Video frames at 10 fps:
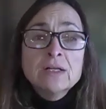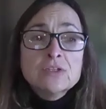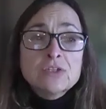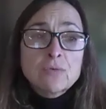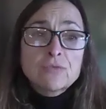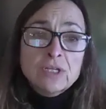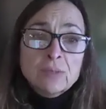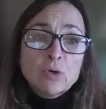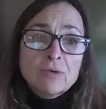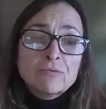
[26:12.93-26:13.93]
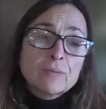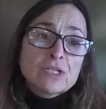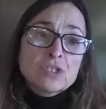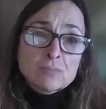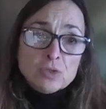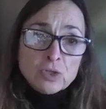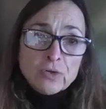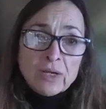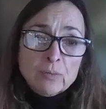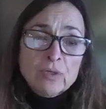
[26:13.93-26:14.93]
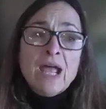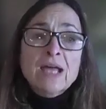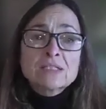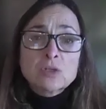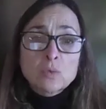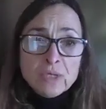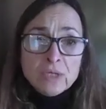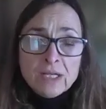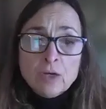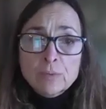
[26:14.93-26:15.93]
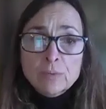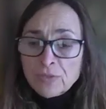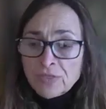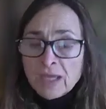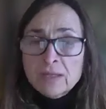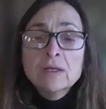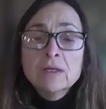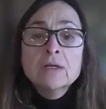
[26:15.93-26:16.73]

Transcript: So if you need more information, I'm sure Groundwork has it, or we can help you with that.